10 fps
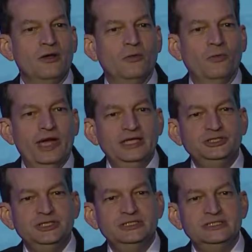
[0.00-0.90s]

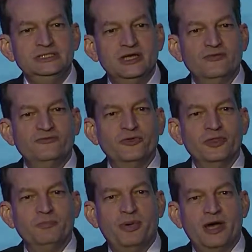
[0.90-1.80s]
Wages for the
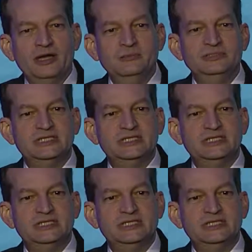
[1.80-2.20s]
bottom